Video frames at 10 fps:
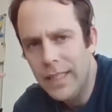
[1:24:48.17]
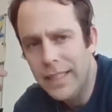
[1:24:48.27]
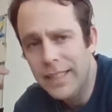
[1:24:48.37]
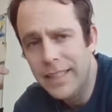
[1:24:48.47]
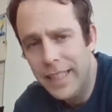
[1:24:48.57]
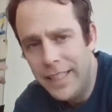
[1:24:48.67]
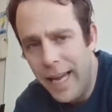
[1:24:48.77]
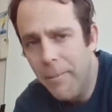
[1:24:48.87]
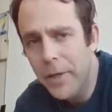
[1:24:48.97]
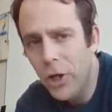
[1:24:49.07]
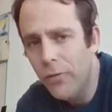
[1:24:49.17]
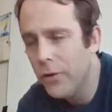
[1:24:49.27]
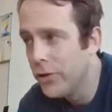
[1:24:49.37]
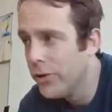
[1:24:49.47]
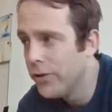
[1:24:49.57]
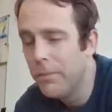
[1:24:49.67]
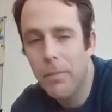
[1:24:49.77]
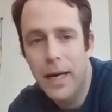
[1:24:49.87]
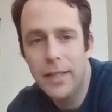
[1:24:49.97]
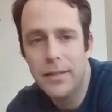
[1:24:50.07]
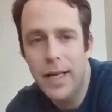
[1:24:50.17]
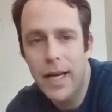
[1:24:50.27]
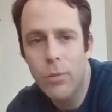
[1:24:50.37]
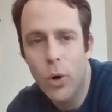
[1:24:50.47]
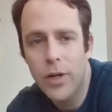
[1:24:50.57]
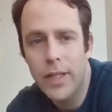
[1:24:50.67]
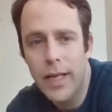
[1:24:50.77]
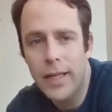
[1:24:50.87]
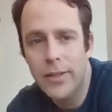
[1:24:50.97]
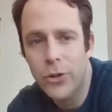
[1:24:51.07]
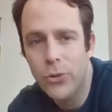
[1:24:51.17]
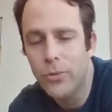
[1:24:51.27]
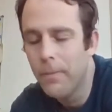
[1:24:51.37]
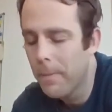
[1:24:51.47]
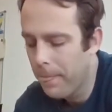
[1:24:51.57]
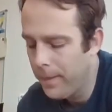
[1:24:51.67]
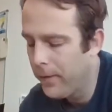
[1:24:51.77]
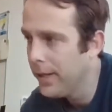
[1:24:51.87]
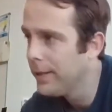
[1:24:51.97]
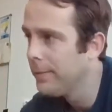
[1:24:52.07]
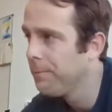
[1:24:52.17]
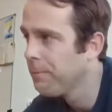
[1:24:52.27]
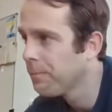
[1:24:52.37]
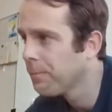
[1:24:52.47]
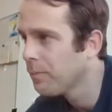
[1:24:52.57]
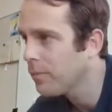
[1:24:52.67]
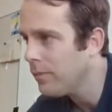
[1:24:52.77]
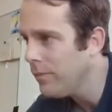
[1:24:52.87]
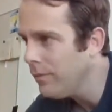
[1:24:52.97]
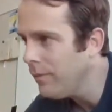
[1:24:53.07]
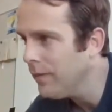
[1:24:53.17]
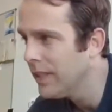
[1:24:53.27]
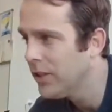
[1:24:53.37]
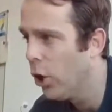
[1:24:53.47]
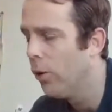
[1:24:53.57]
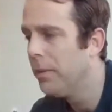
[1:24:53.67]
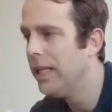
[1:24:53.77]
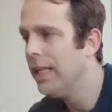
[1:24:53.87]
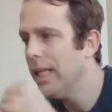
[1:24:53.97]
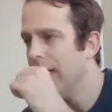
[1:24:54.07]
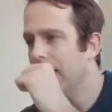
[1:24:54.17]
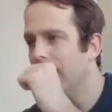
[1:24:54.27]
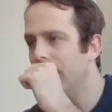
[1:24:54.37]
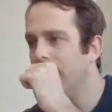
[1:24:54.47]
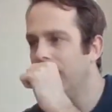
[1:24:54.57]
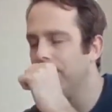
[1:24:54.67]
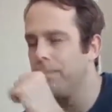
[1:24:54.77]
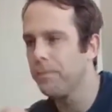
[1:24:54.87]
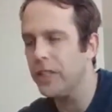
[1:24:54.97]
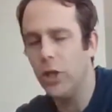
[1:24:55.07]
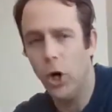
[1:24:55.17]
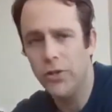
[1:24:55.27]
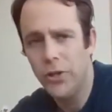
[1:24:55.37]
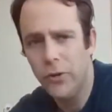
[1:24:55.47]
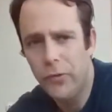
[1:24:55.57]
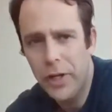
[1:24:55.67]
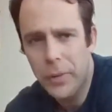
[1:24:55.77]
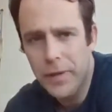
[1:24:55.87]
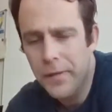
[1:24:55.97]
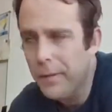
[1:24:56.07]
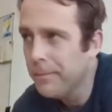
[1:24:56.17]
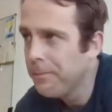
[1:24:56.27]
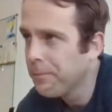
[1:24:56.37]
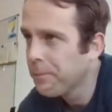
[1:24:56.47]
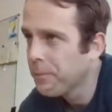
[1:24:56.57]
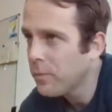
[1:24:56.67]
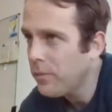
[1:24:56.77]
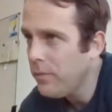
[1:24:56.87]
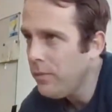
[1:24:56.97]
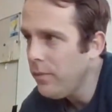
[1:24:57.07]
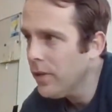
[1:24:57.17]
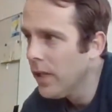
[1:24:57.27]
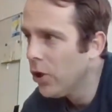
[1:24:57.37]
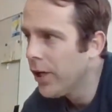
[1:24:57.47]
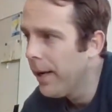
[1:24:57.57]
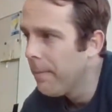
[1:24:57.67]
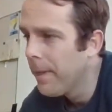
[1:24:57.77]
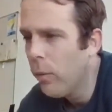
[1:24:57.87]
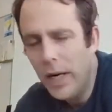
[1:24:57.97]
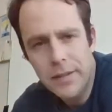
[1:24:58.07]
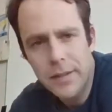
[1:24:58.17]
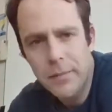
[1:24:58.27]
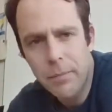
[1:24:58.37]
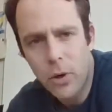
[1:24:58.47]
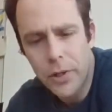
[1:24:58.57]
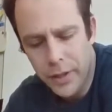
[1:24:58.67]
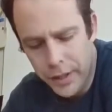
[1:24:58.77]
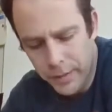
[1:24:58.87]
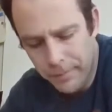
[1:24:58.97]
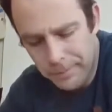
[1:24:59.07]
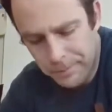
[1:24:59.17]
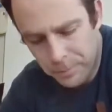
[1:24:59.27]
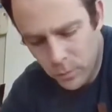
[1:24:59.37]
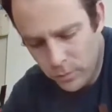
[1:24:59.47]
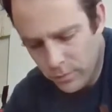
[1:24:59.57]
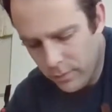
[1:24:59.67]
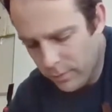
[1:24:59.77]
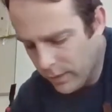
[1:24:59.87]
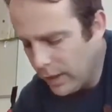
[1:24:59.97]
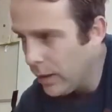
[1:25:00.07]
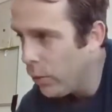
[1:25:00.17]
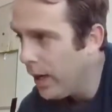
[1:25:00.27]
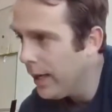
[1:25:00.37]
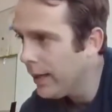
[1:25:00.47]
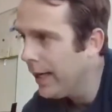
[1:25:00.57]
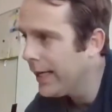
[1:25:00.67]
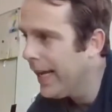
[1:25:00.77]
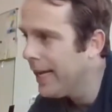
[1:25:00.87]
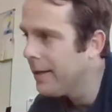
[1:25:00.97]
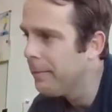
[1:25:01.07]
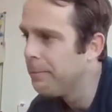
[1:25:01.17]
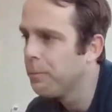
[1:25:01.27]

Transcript: the damping of your system by this A1 and A2, right? So, and also your frequency. Okay, why is this important here? Well, again,